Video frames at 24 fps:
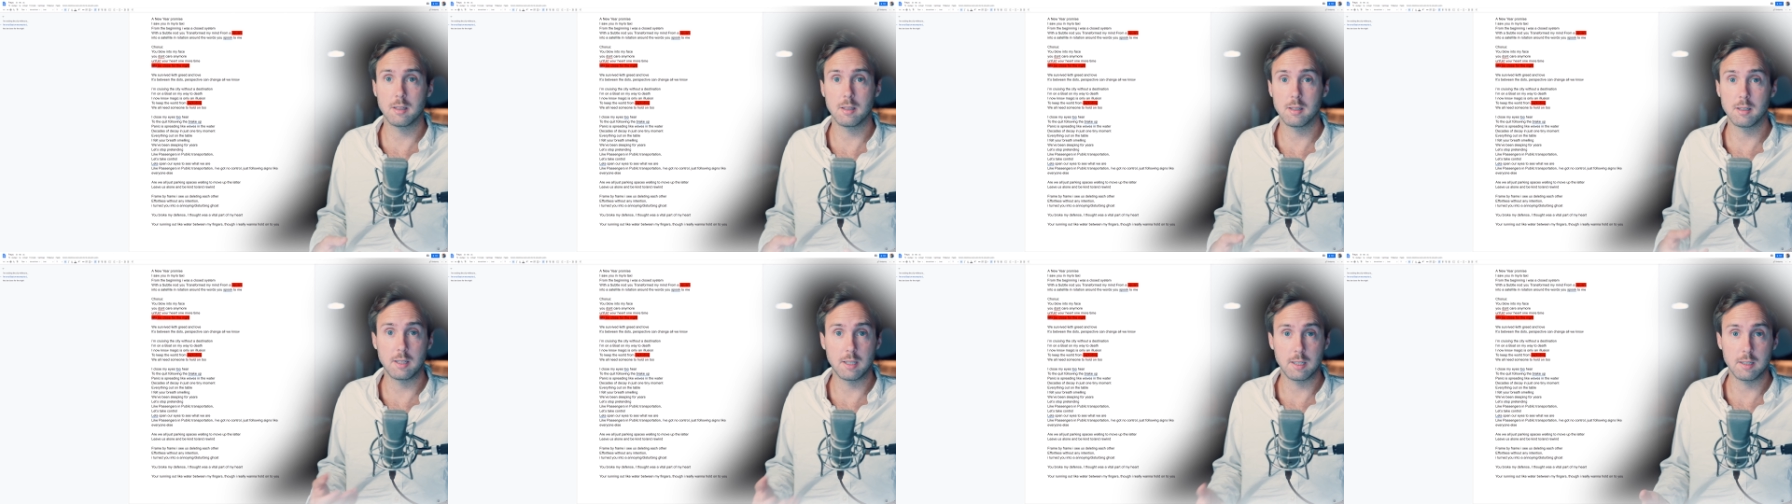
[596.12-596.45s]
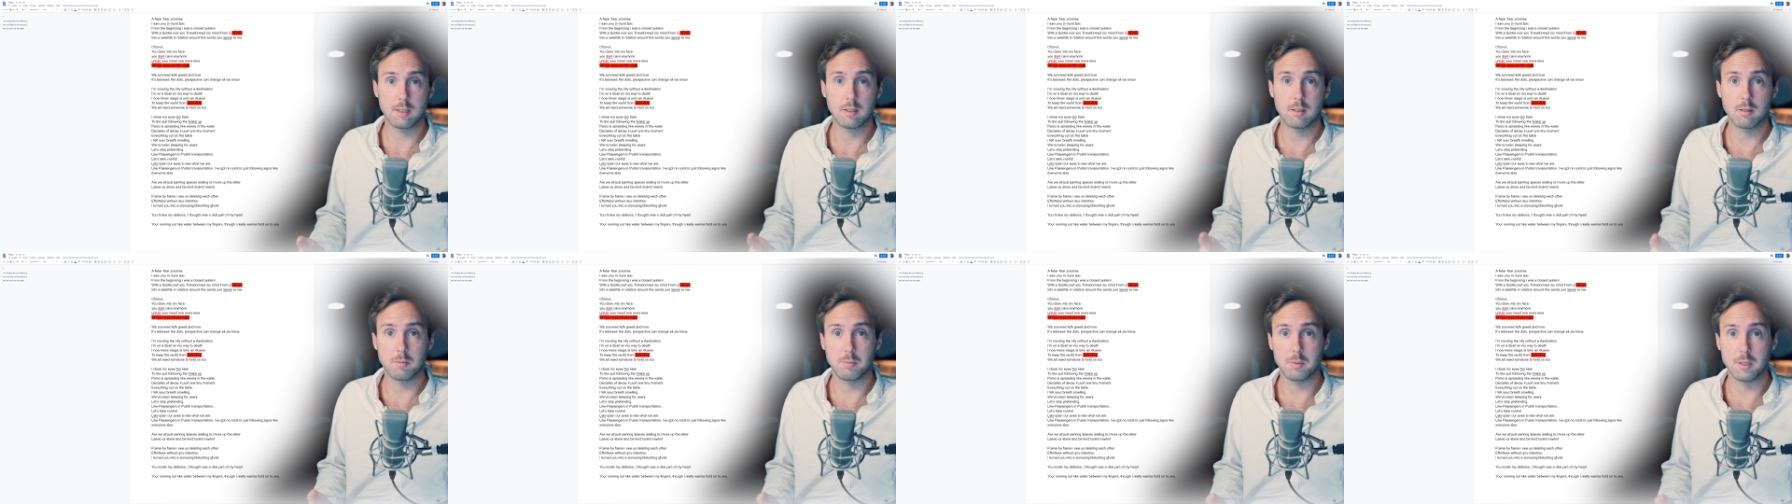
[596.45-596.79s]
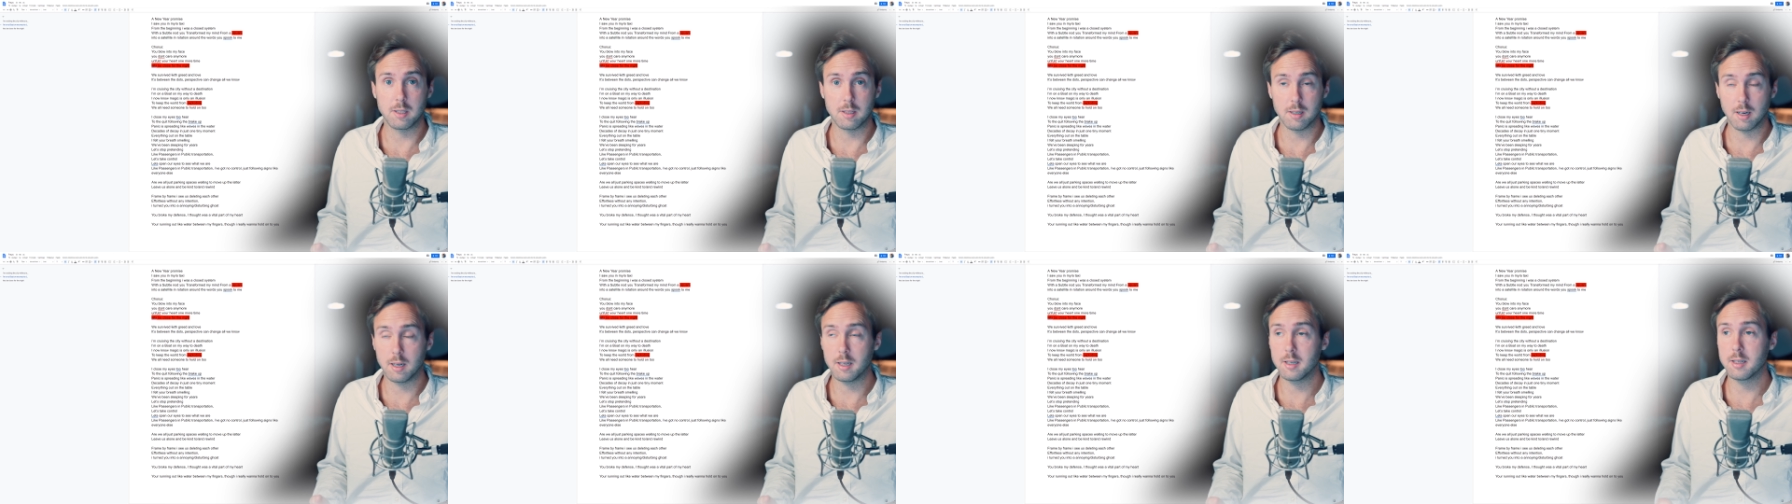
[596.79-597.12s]
needs to be
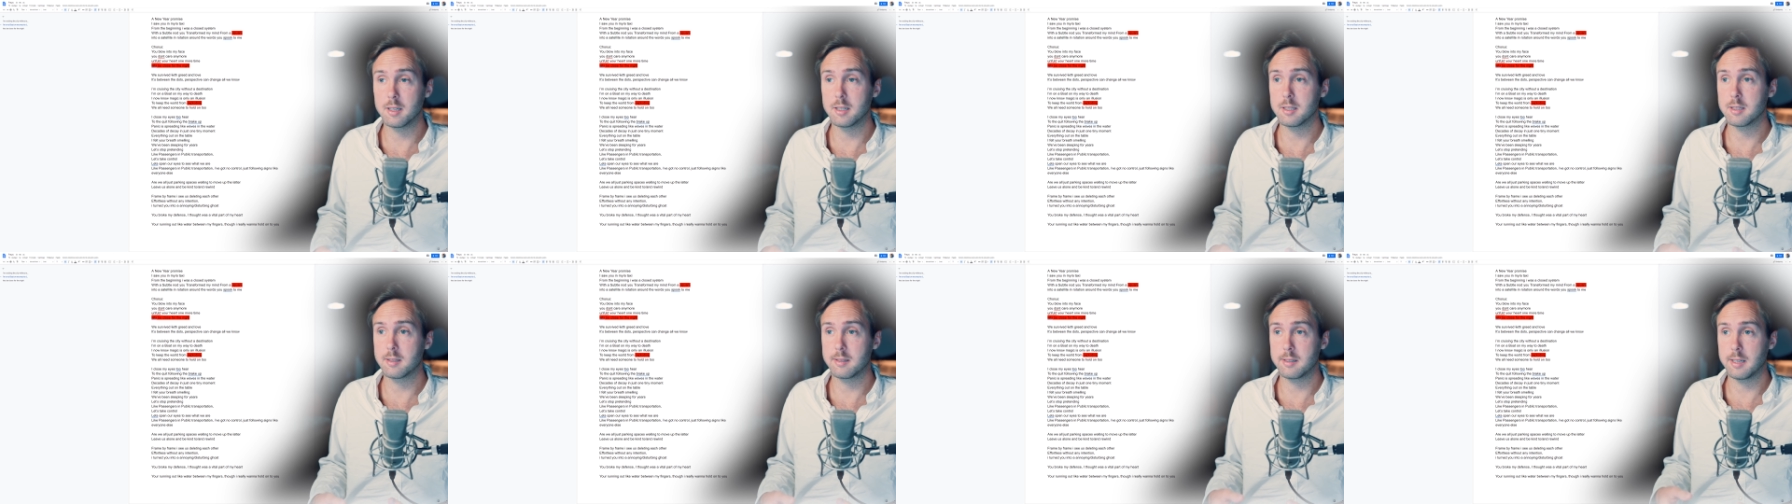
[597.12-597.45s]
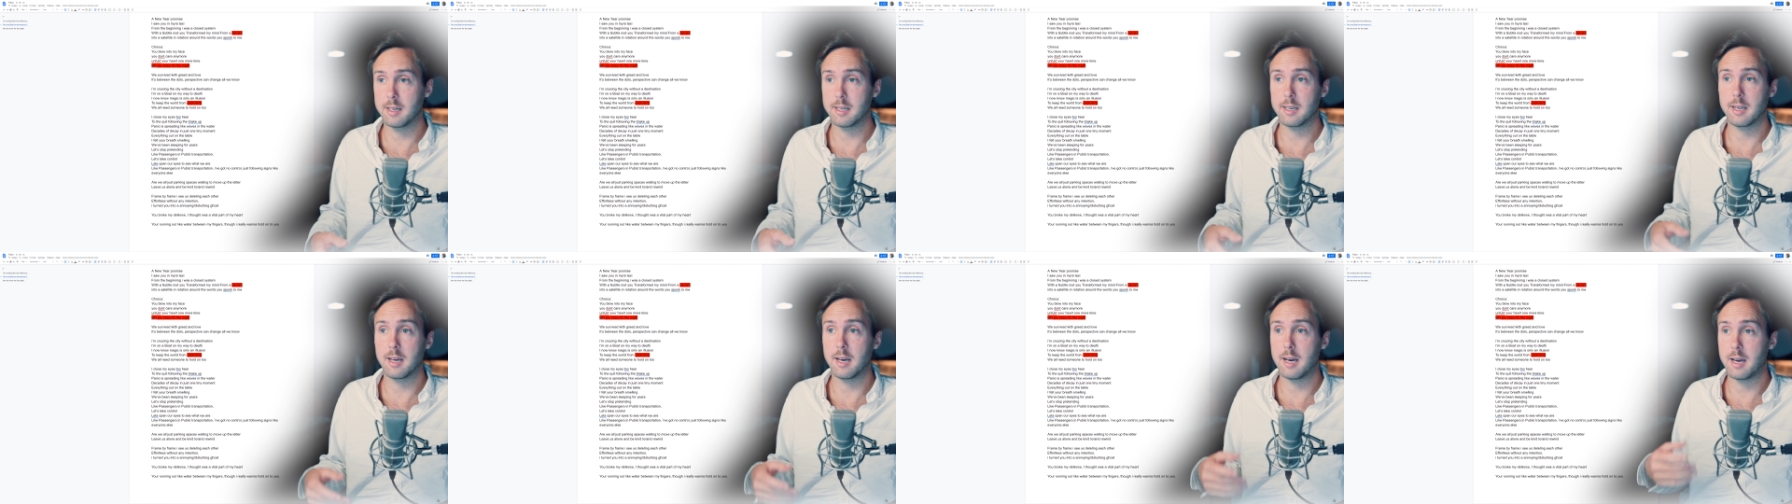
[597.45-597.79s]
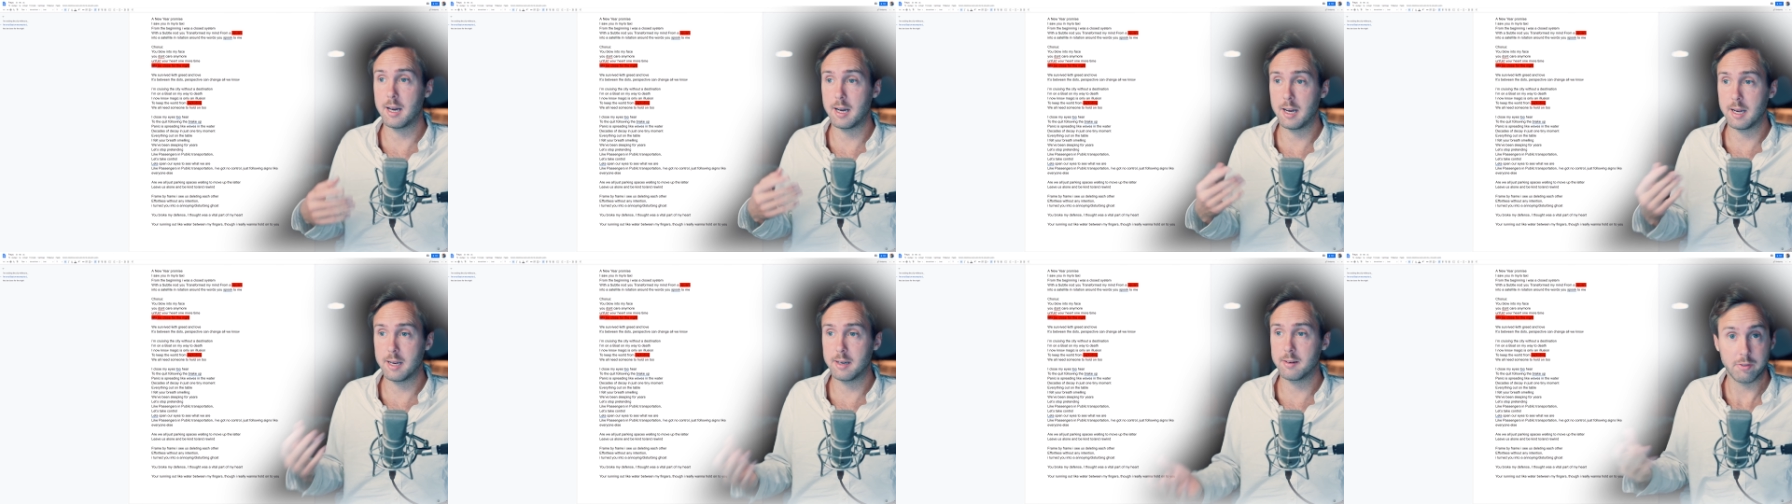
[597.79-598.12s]
done is that
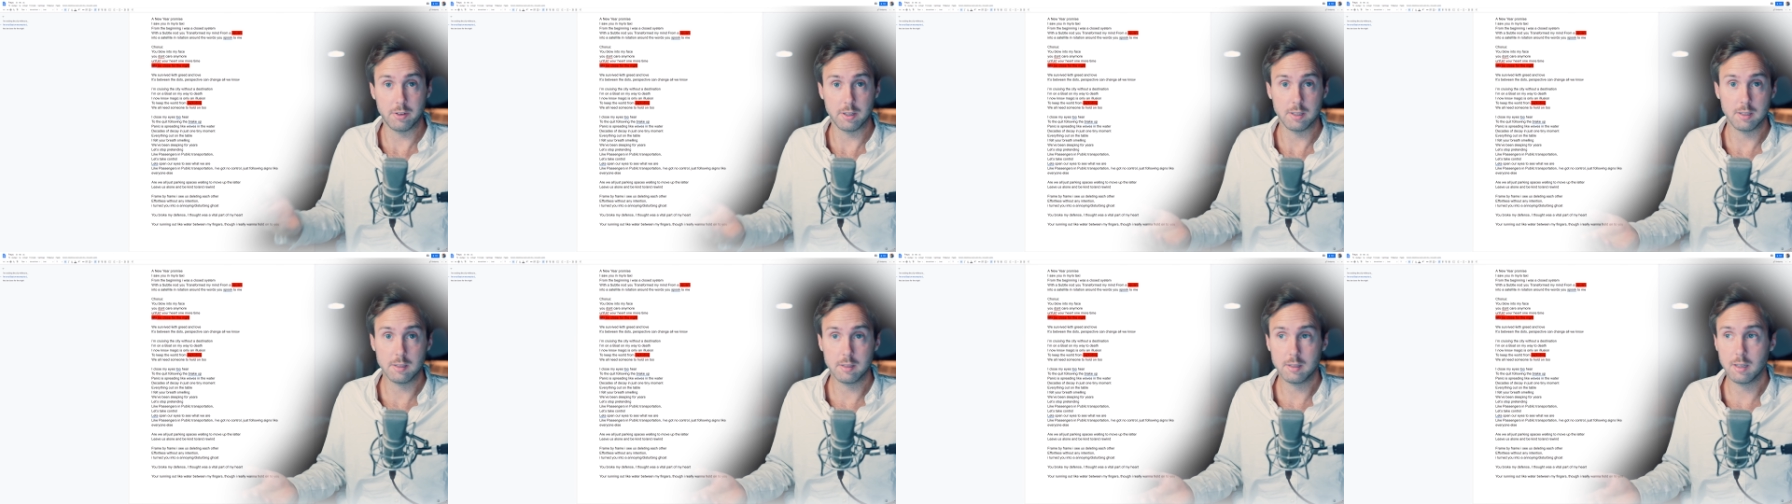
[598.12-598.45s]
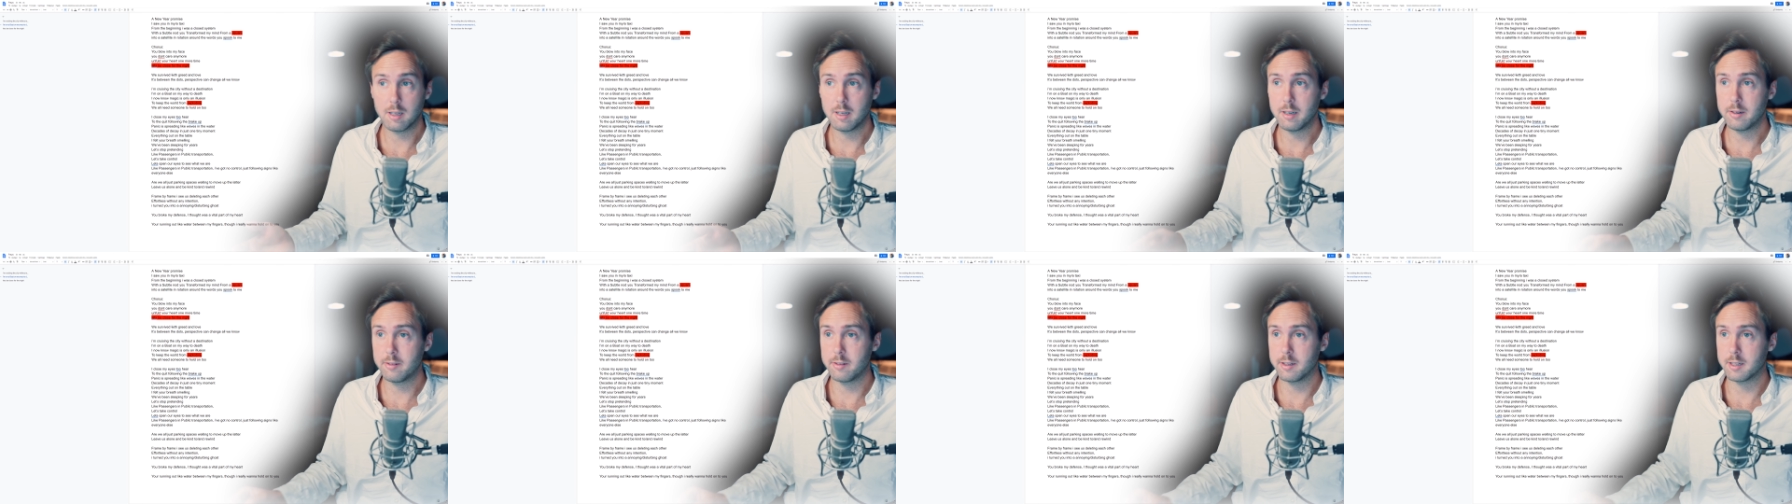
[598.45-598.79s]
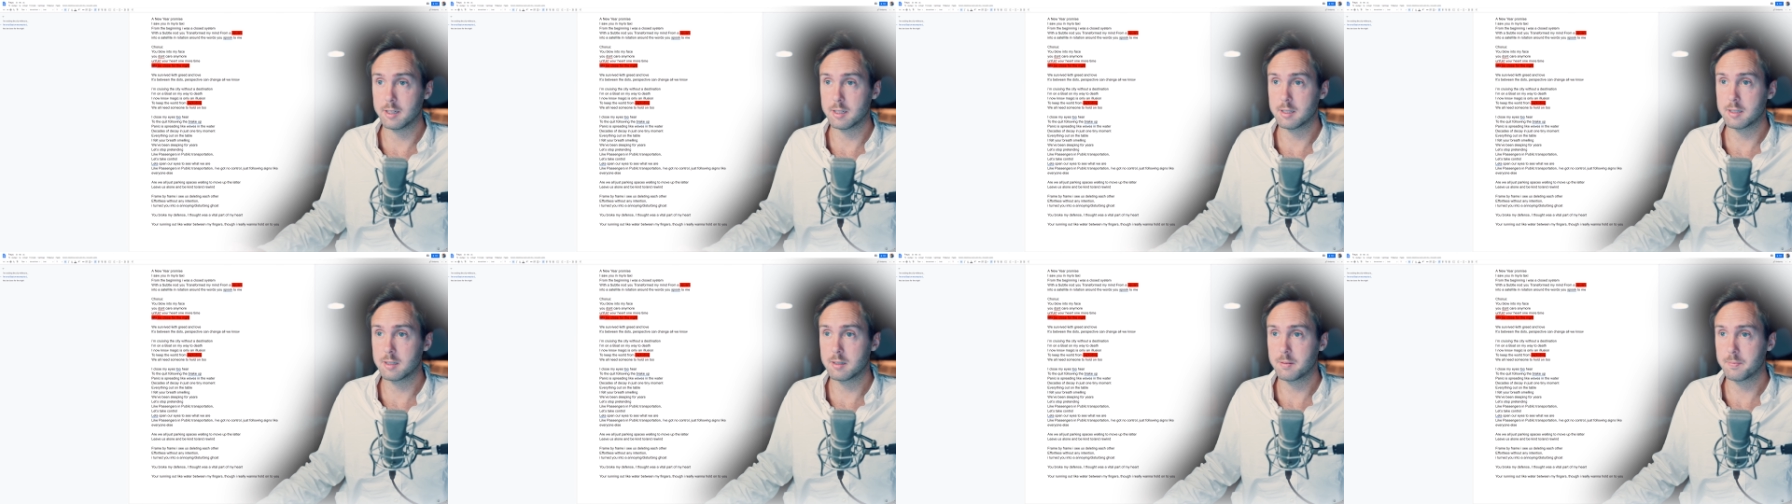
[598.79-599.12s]
I finish the
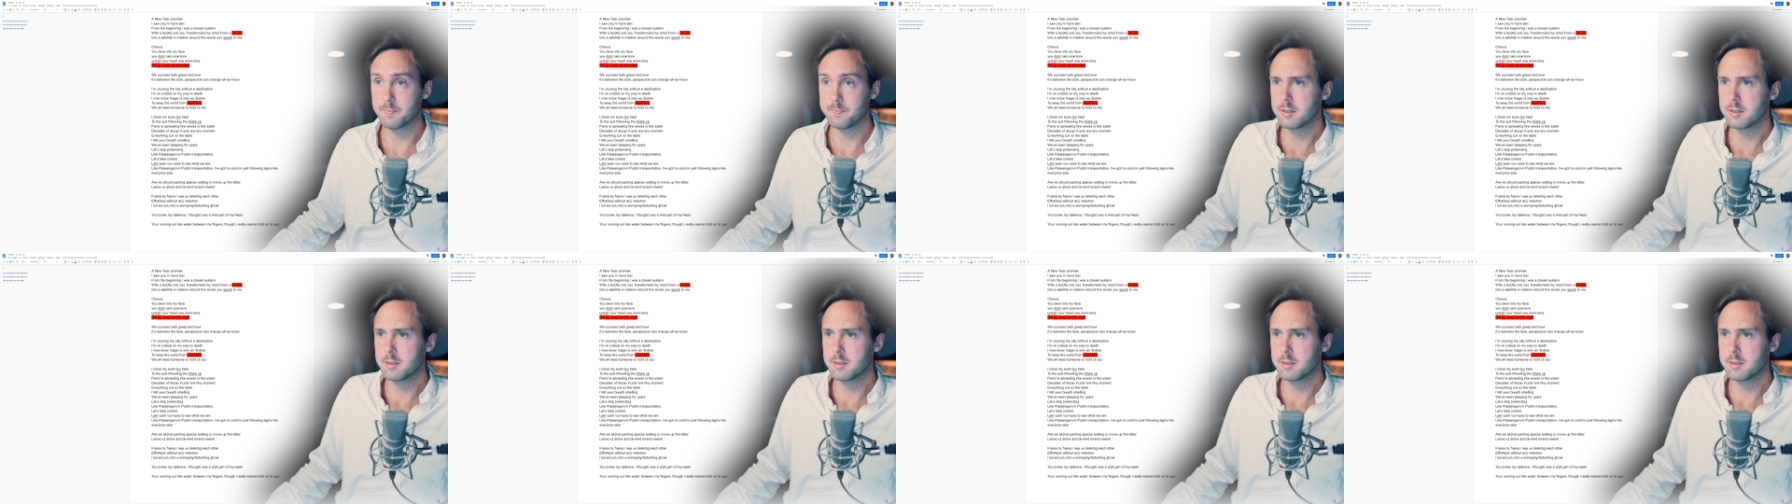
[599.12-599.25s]
lyrics.